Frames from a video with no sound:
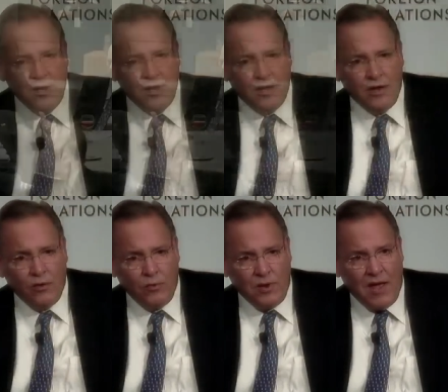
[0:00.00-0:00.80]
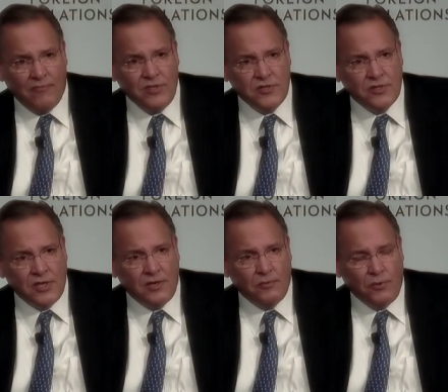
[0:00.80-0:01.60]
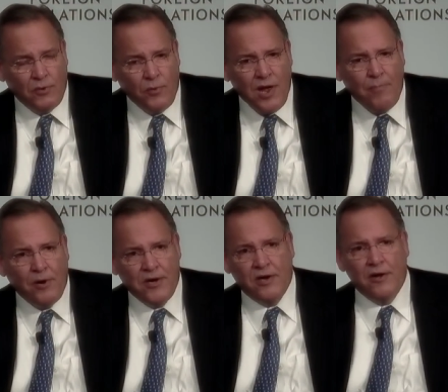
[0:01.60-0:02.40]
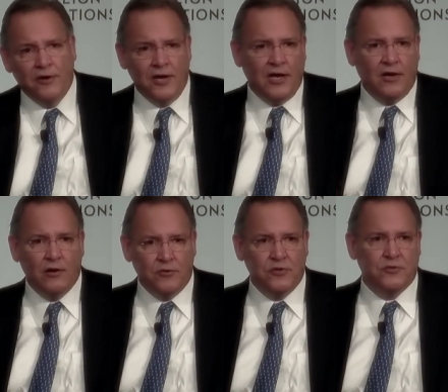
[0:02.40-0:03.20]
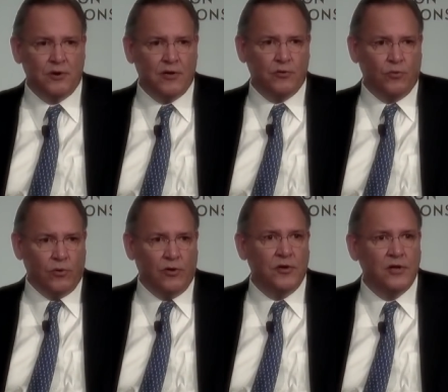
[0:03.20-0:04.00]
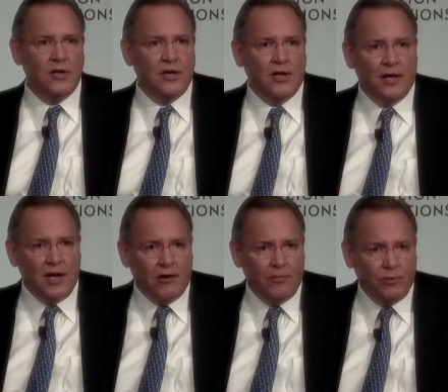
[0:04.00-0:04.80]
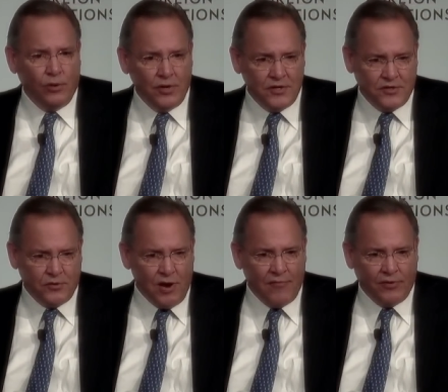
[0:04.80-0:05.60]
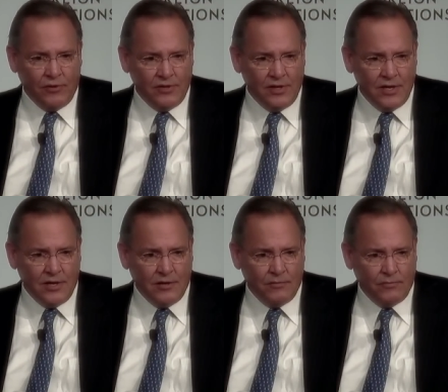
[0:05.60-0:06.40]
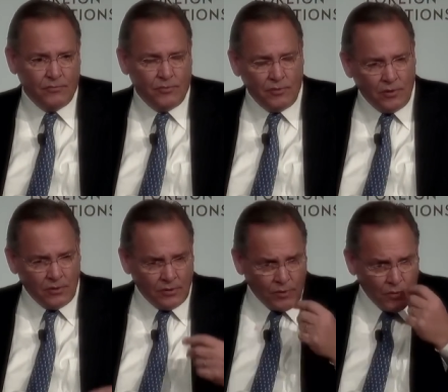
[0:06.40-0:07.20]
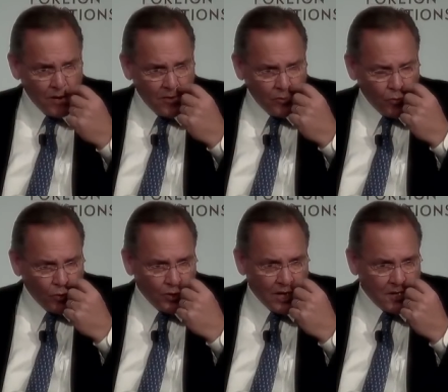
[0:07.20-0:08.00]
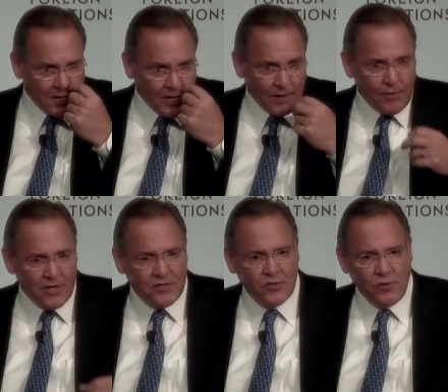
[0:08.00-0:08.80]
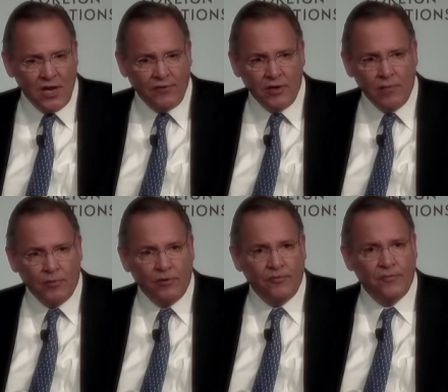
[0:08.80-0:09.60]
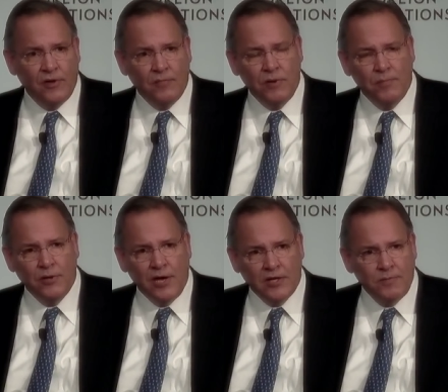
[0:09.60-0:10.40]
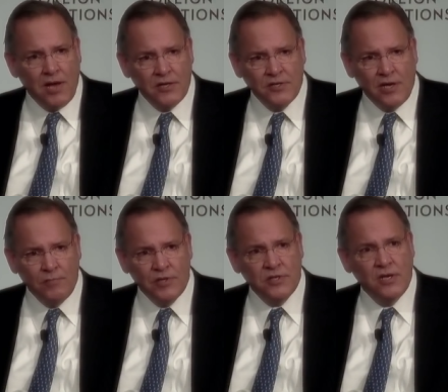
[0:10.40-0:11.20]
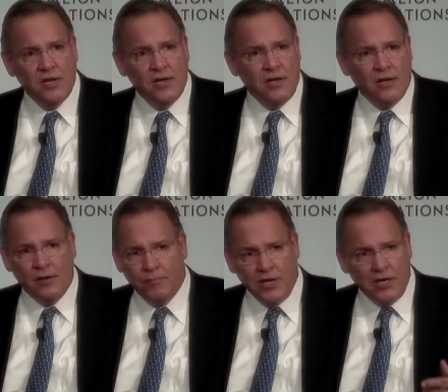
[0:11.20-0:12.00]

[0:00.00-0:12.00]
You know, we obviously, we operate in one hundred eighty countries around the world. Uh, our employees travel um, around the world on a daily basis. We have a number of uh, people in expat assignments, uh, be it